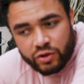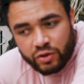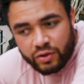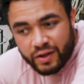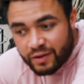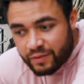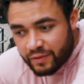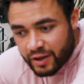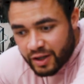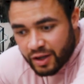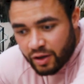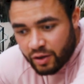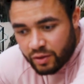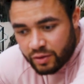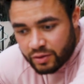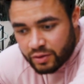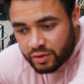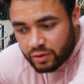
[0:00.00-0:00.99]
to do these
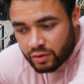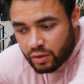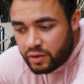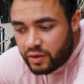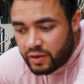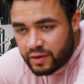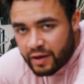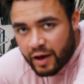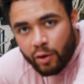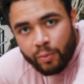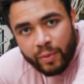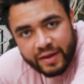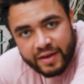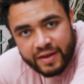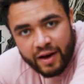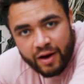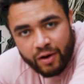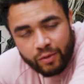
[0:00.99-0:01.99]
videos not just to help
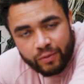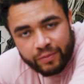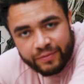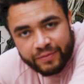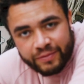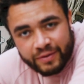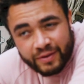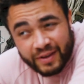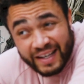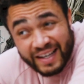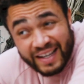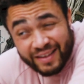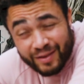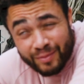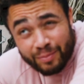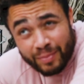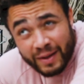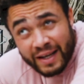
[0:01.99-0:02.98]
myself. It
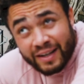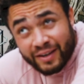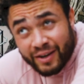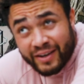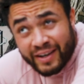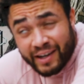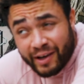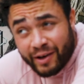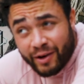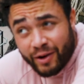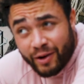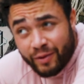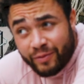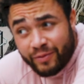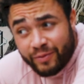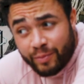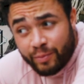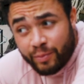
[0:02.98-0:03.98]
is a big learning
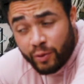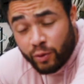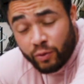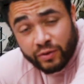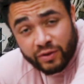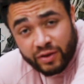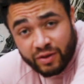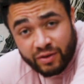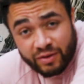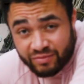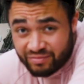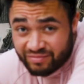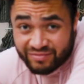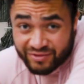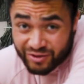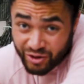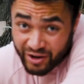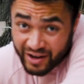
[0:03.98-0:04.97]
curve, but also
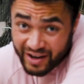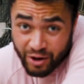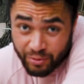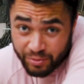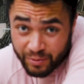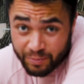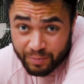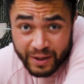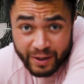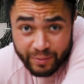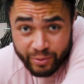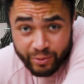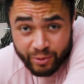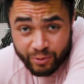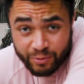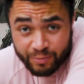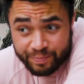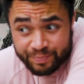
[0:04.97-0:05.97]
try and help some
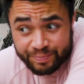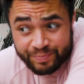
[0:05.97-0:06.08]
people.